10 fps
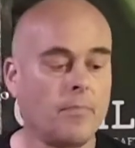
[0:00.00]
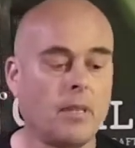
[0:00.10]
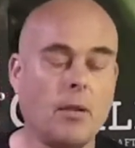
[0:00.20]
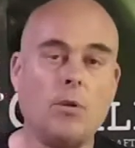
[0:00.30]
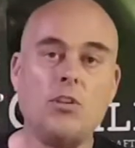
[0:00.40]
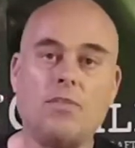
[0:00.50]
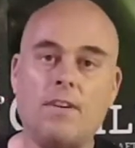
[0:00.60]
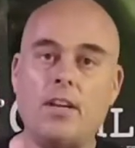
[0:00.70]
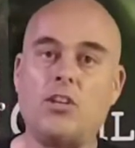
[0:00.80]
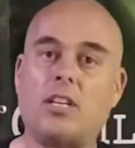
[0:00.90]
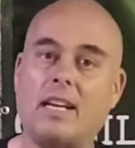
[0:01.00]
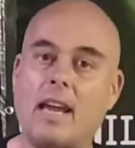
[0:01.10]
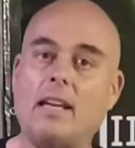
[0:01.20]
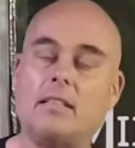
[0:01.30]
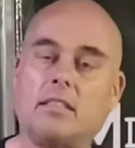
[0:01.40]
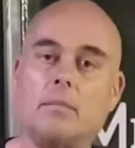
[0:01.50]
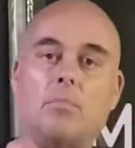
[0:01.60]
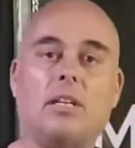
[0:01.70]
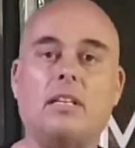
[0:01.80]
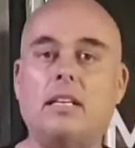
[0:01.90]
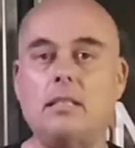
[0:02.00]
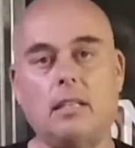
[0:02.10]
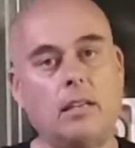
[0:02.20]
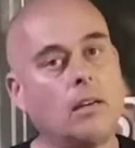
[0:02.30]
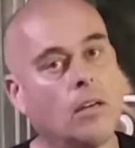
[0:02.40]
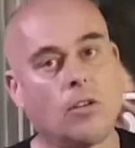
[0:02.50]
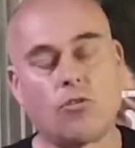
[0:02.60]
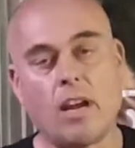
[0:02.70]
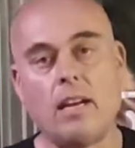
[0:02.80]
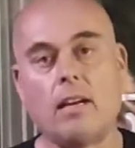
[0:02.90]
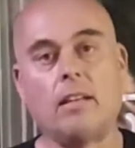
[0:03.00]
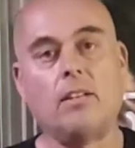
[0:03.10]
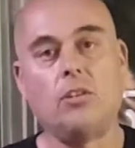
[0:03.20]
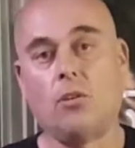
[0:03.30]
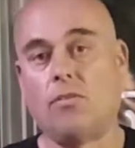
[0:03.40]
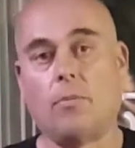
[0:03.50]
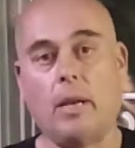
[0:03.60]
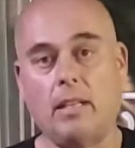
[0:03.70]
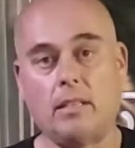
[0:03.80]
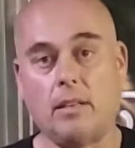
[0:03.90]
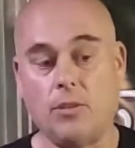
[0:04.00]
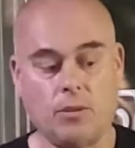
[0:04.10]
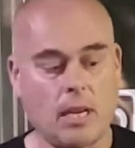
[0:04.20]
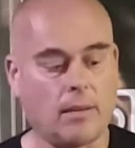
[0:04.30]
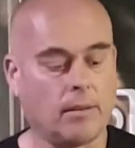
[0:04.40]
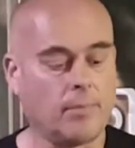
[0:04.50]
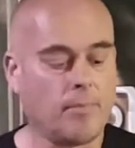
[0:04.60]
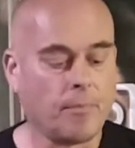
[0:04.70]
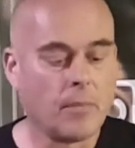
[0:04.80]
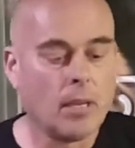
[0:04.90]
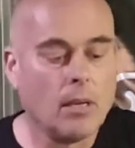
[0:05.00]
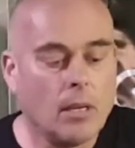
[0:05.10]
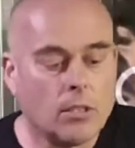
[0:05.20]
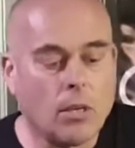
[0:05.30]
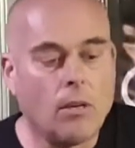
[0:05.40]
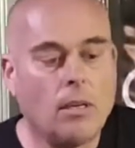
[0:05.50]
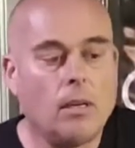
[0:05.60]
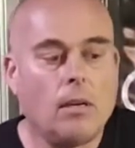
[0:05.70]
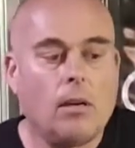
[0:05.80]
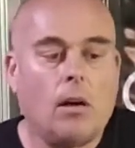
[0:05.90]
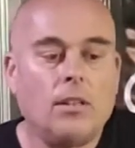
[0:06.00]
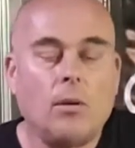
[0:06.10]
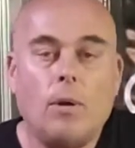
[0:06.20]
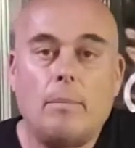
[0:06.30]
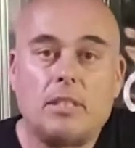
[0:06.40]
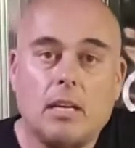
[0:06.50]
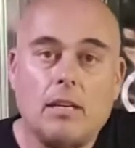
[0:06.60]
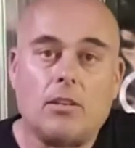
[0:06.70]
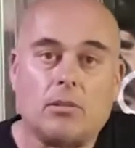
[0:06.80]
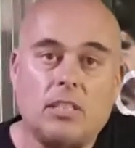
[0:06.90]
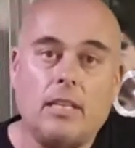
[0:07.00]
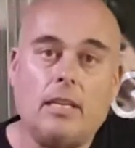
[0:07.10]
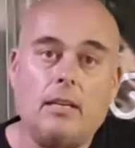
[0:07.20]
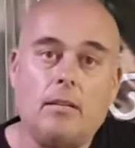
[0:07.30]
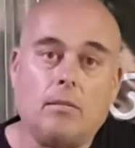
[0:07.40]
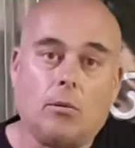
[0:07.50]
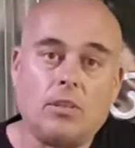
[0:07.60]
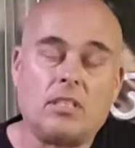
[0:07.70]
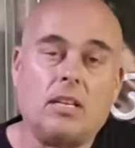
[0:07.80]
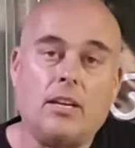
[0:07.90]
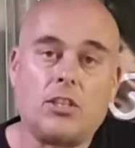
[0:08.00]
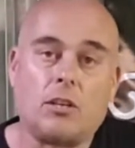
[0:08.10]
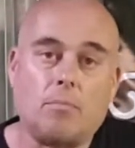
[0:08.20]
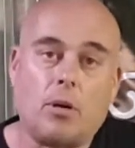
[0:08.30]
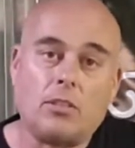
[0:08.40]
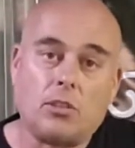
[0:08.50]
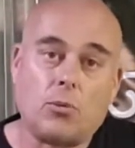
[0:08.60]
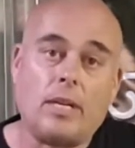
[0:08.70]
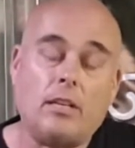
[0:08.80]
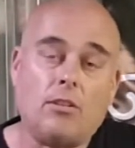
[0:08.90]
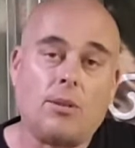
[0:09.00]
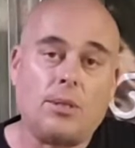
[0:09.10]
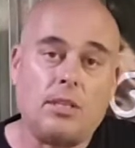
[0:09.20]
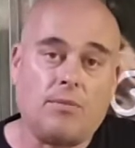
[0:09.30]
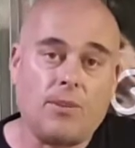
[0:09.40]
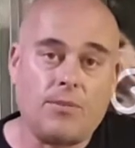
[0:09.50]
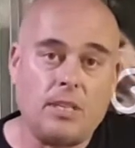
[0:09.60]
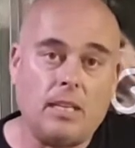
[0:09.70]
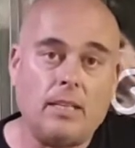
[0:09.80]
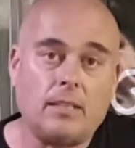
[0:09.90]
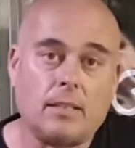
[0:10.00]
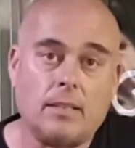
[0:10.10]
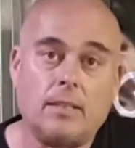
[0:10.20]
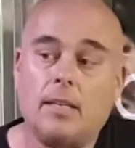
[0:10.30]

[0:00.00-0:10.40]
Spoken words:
Then when you're finished, again, simple and easy, drain out into your fermenter and you're done. So on the website, you'll see all the selection of pots, 20, 30, 50 liter.